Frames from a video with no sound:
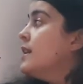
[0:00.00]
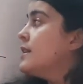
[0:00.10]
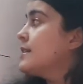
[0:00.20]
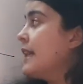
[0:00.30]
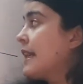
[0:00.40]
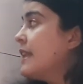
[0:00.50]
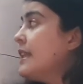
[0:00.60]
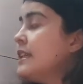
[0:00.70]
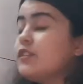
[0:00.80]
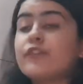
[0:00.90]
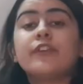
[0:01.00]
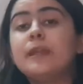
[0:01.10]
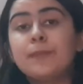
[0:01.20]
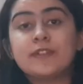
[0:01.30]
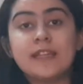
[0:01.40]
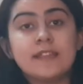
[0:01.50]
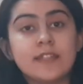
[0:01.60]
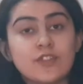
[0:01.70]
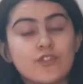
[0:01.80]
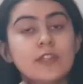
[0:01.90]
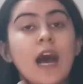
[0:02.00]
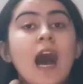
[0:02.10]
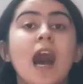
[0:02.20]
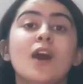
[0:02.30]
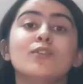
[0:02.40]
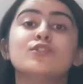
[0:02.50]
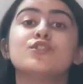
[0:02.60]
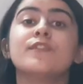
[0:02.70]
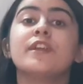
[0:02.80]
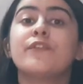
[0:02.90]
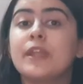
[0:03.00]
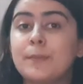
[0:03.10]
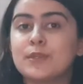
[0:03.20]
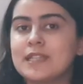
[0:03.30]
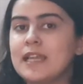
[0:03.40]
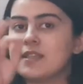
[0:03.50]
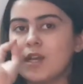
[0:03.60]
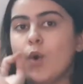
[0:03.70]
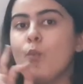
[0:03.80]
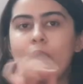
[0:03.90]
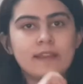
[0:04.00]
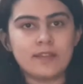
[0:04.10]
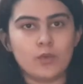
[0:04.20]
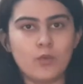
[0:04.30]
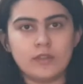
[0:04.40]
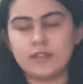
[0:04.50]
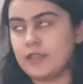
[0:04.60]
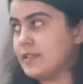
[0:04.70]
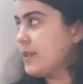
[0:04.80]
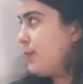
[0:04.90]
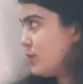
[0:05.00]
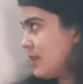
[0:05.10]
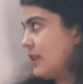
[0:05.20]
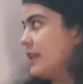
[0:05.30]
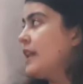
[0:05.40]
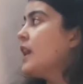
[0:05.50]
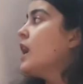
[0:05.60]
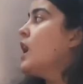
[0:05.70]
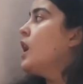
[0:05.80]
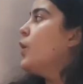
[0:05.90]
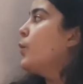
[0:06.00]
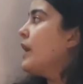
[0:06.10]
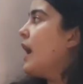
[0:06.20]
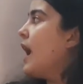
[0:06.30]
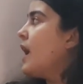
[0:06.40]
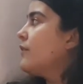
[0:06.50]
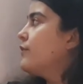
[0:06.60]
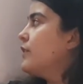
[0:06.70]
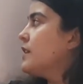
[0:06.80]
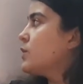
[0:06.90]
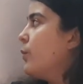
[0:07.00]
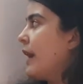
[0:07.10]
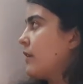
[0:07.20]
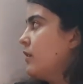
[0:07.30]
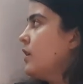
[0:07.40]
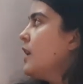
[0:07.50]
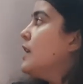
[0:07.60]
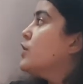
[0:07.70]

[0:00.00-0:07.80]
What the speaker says: Secondly, the representation. How do we represent a vector quantity? Supposedly, we have this vector.